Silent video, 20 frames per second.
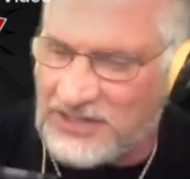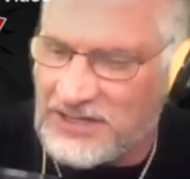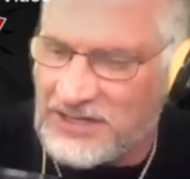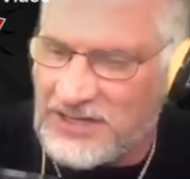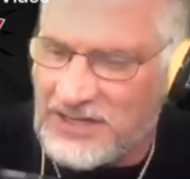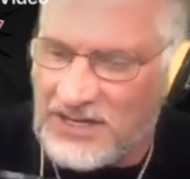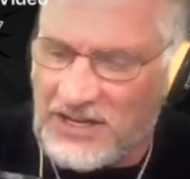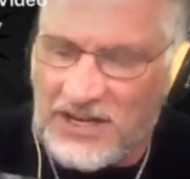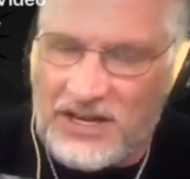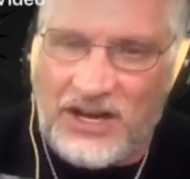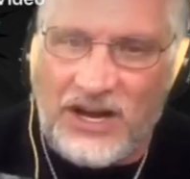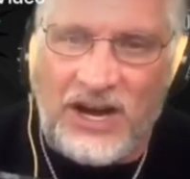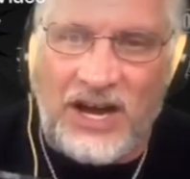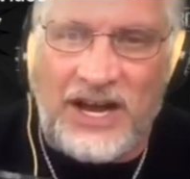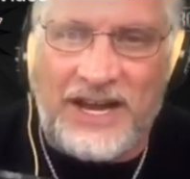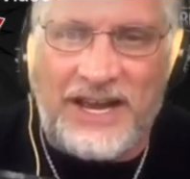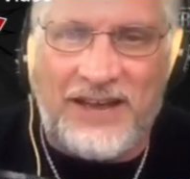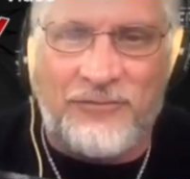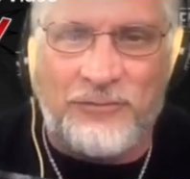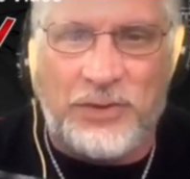a
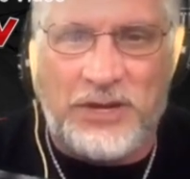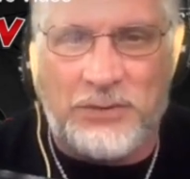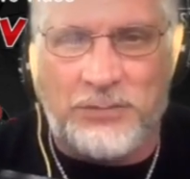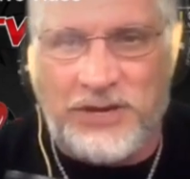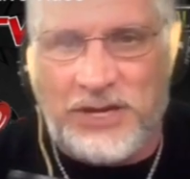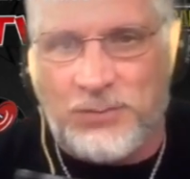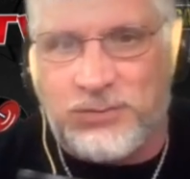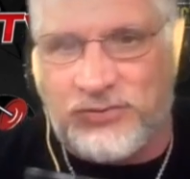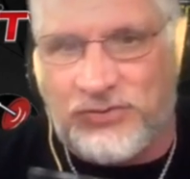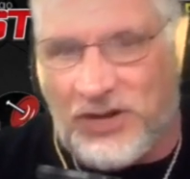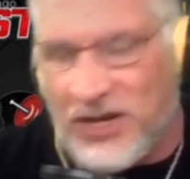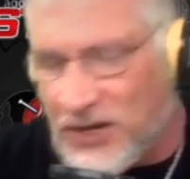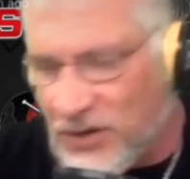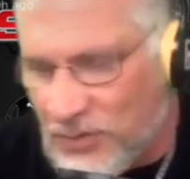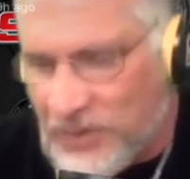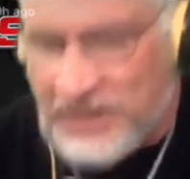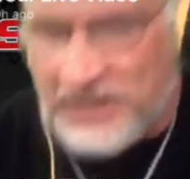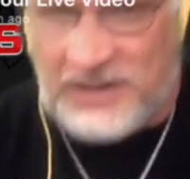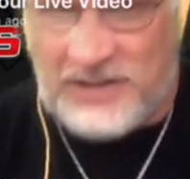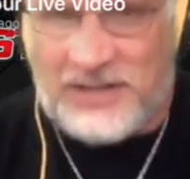I F B B pro,